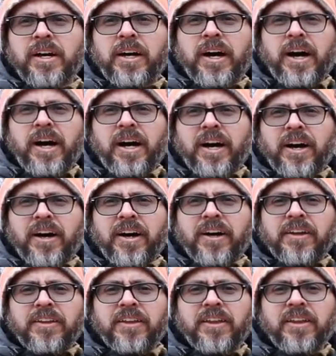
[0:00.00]

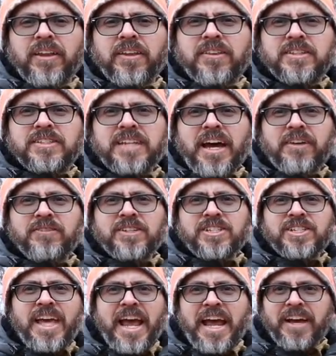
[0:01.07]
The
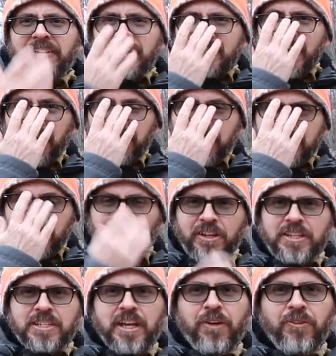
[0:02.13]
Savage can that's on there, it's
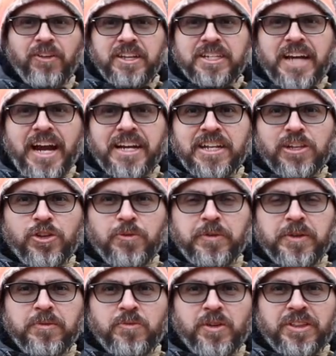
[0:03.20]
a really tiny
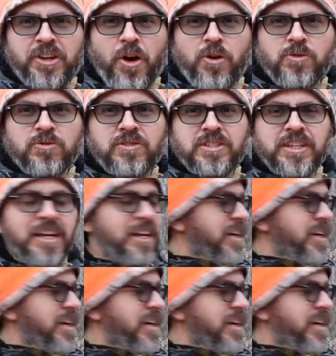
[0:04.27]
aluminum with cones.